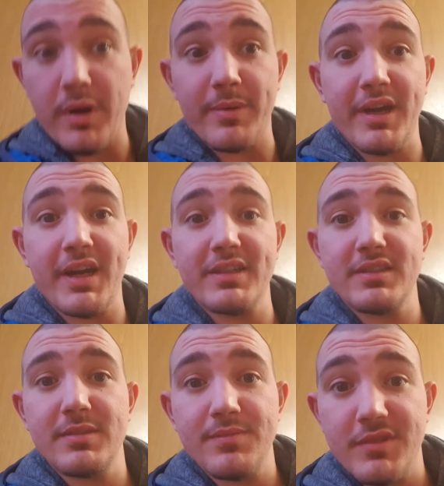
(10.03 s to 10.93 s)
What up,
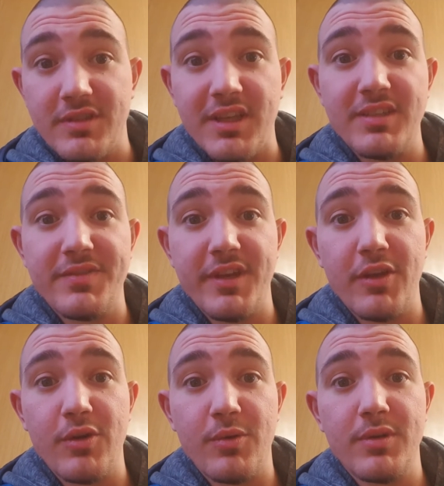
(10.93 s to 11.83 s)
guys? Today's
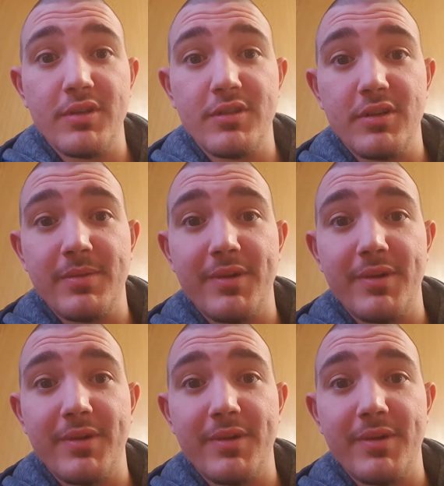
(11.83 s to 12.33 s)
video I want to talk